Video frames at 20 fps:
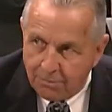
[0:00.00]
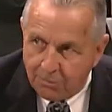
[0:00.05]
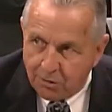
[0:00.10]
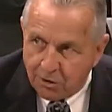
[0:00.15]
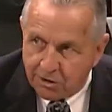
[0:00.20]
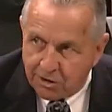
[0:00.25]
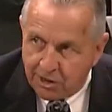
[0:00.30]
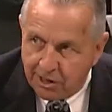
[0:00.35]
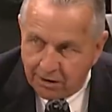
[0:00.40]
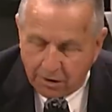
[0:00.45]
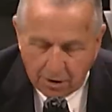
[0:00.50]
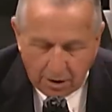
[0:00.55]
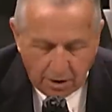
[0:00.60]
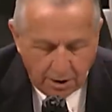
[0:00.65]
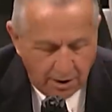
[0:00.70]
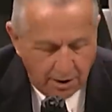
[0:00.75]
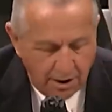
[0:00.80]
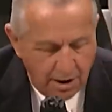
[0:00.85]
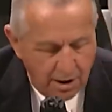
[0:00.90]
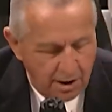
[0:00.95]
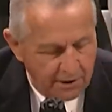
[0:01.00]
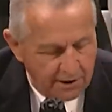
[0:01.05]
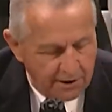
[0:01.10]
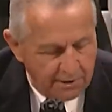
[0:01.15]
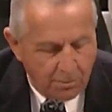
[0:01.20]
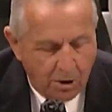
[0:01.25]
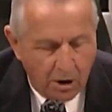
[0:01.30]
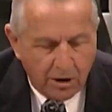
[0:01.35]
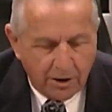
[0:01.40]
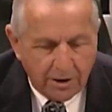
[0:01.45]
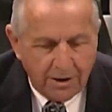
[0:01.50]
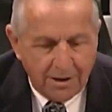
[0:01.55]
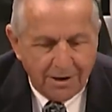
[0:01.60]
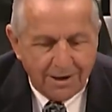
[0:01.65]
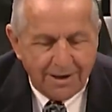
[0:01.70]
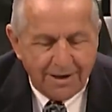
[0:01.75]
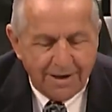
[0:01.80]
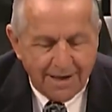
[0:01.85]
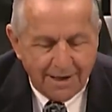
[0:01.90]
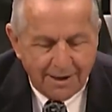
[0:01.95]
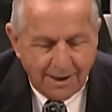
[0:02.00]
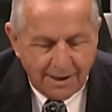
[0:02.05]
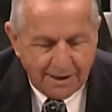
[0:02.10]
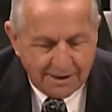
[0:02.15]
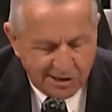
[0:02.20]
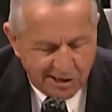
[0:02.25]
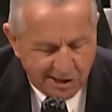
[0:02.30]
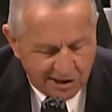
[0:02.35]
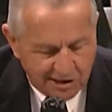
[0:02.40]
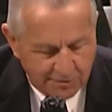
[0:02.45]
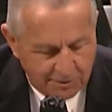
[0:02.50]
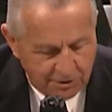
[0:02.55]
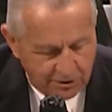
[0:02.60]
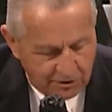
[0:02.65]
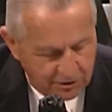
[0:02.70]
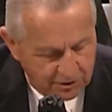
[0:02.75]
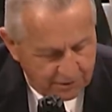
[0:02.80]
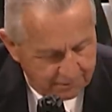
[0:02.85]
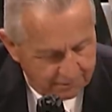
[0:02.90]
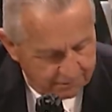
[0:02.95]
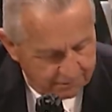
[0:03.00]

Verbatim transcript: particularly the market assessments.